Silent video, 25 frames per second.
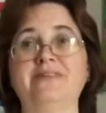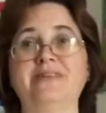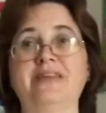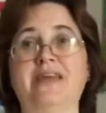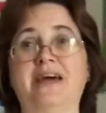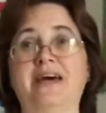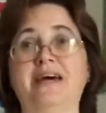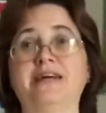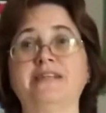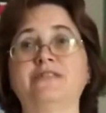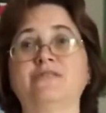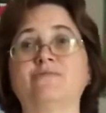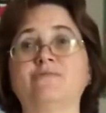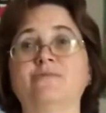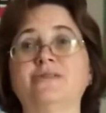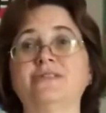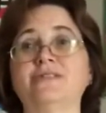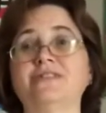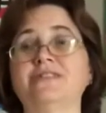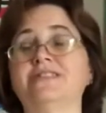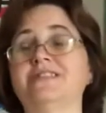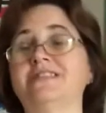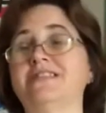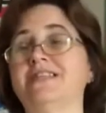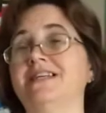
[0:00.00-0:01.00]
God's
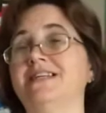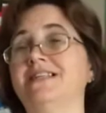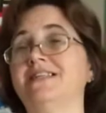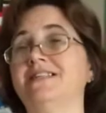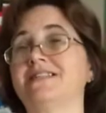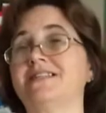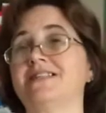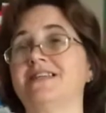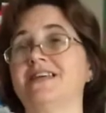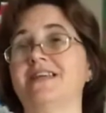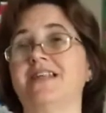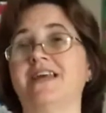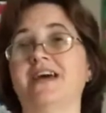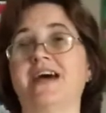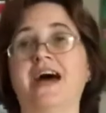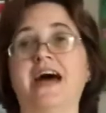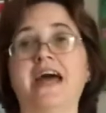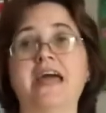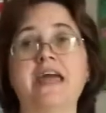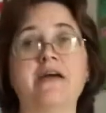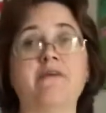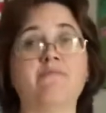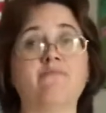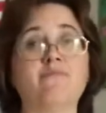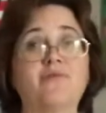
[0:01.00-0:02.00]
word says that
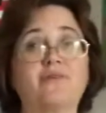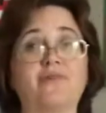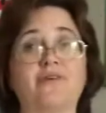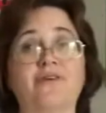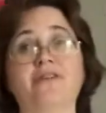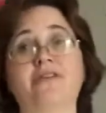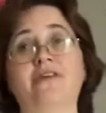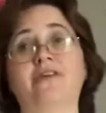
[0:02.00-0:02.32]
I am more